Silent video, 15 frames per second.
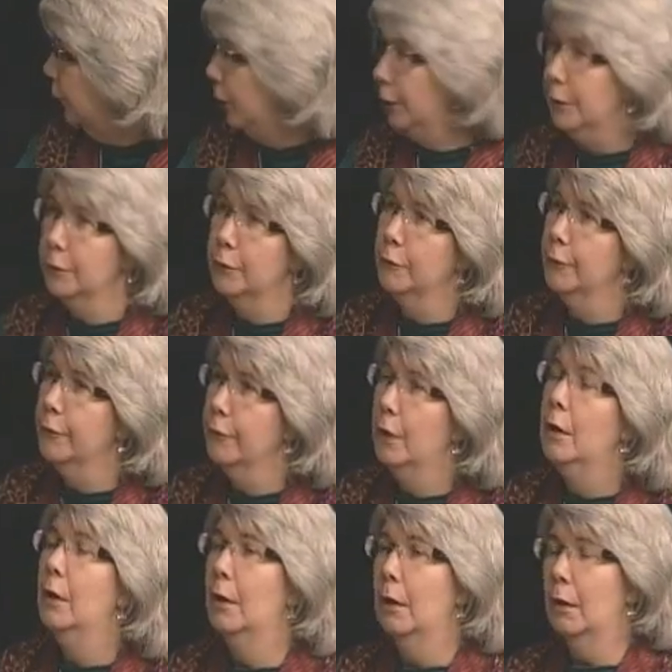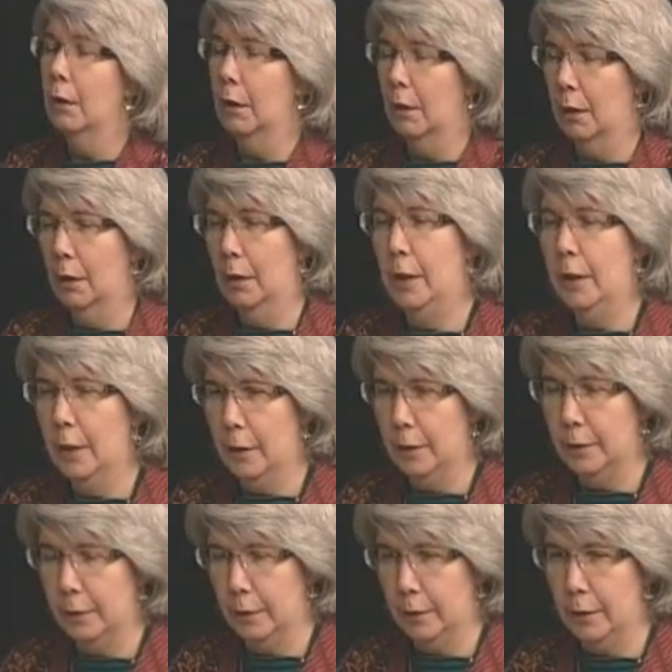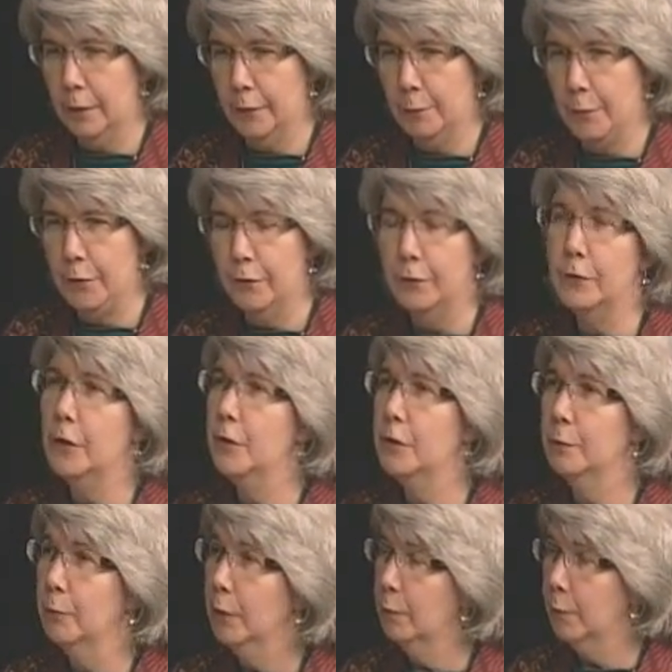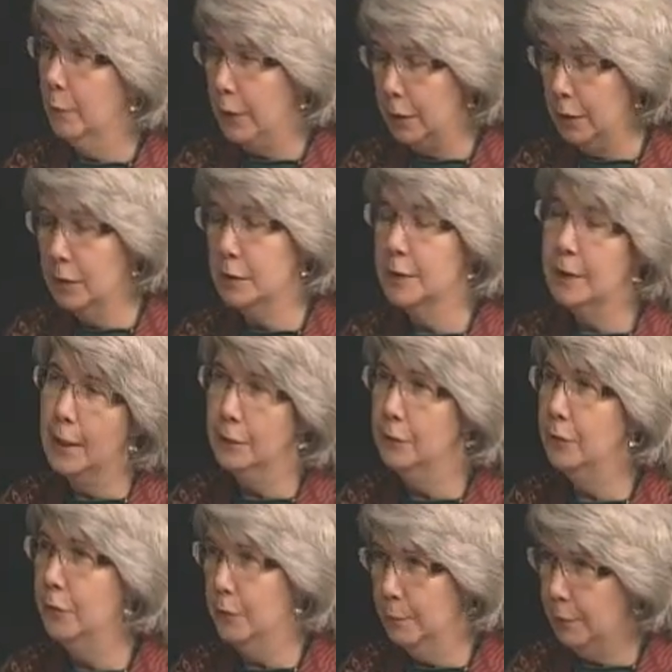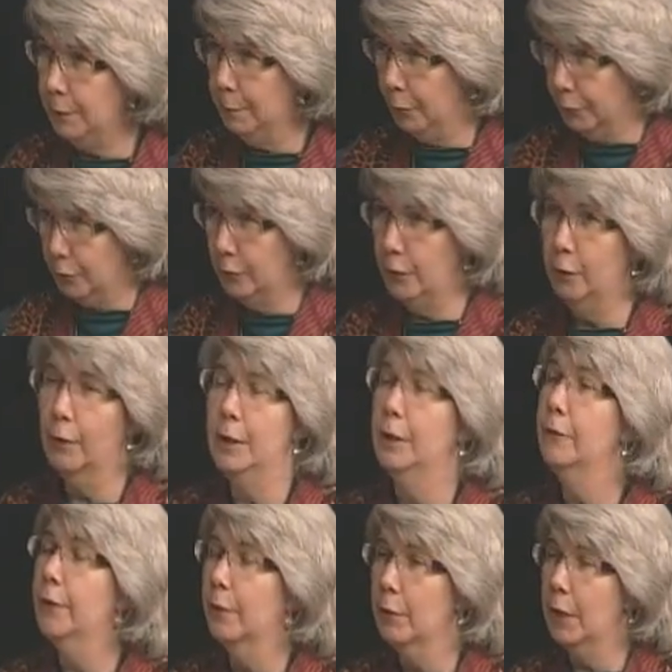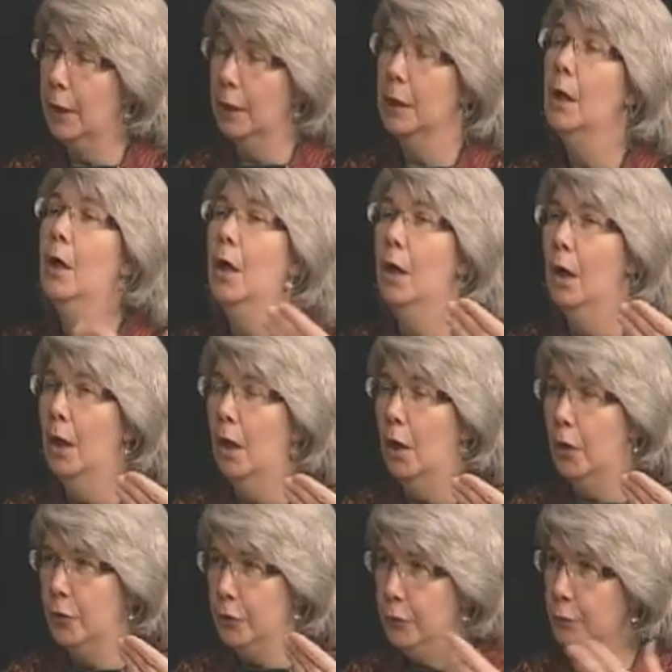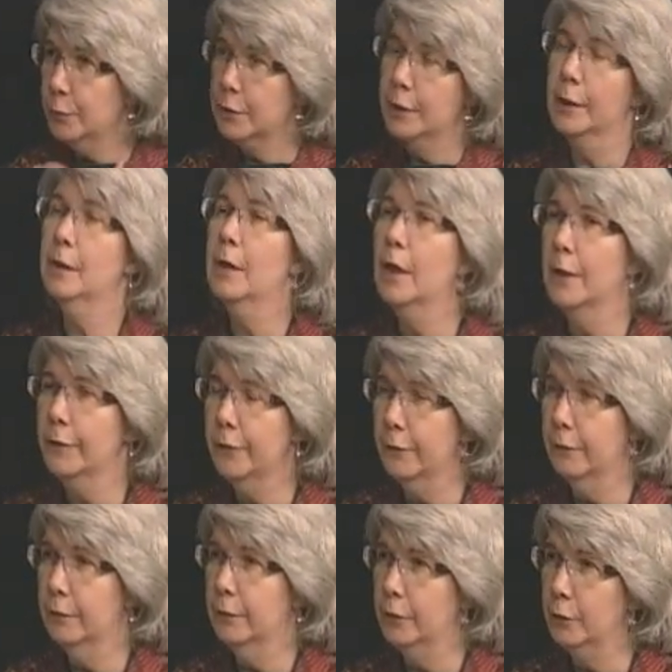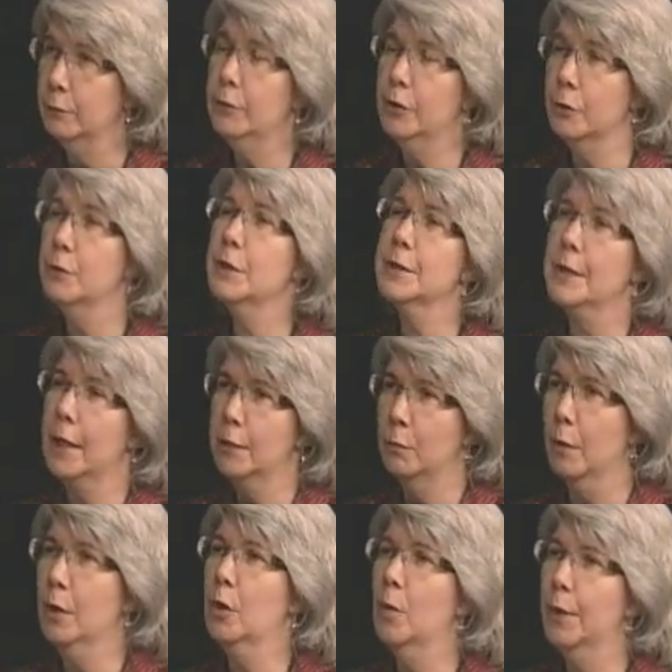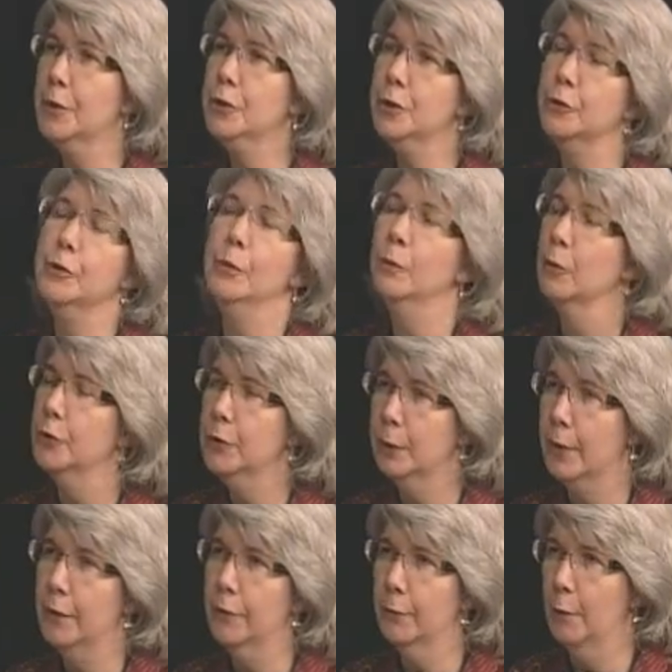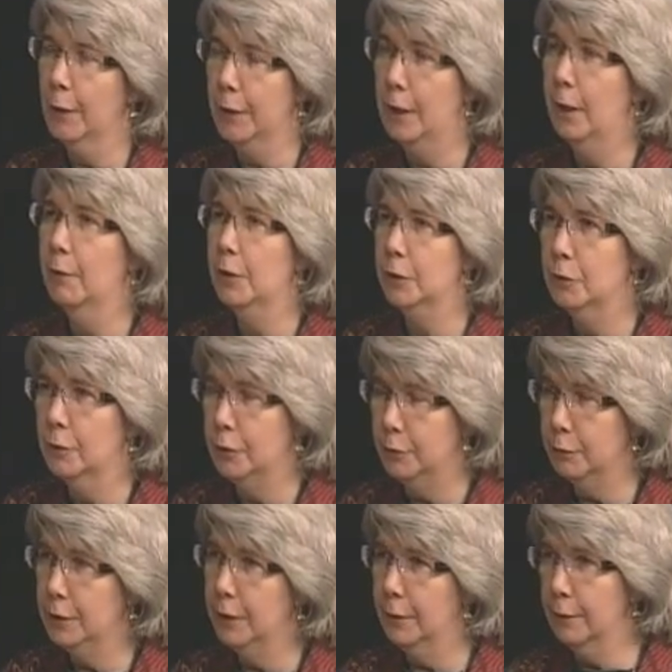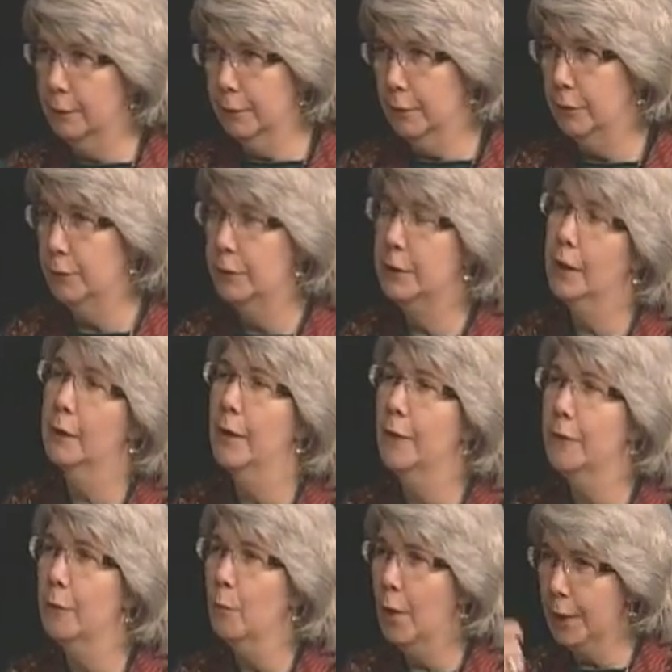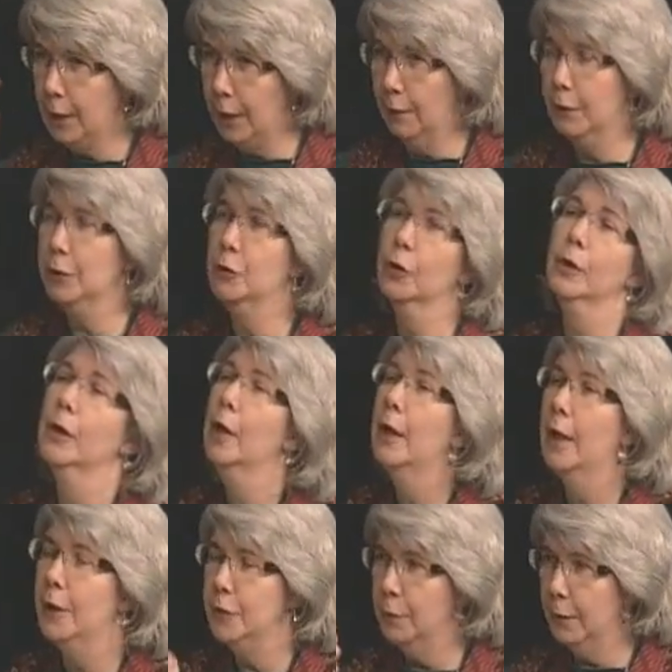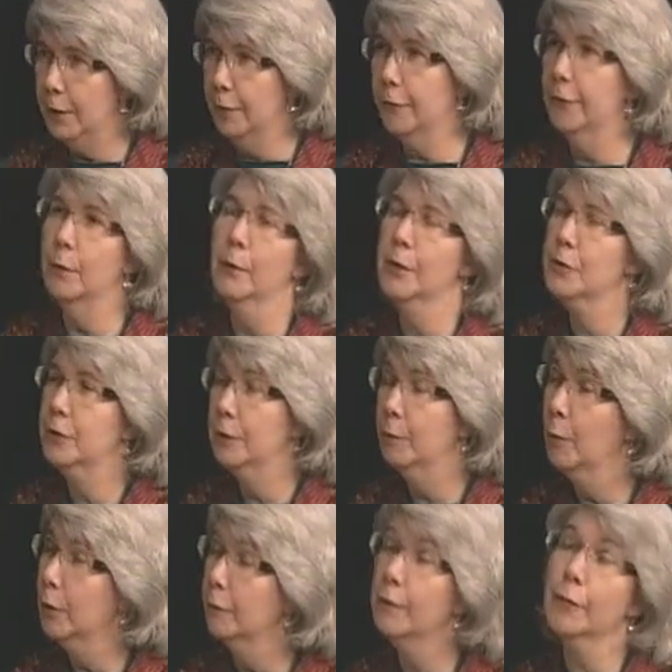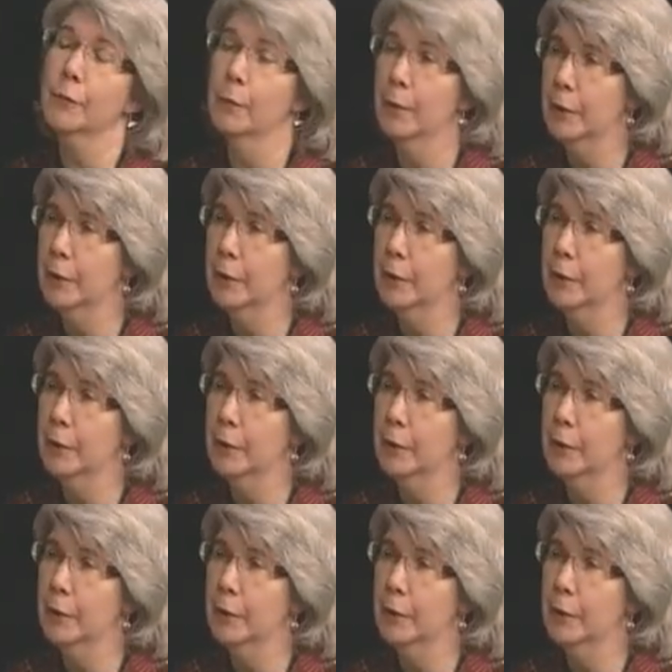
years a presentation where we said to the people, to the audience, okay, you tell us, you decide what question you want to ask what character. You tell us what character, and you ask the question, and one of us will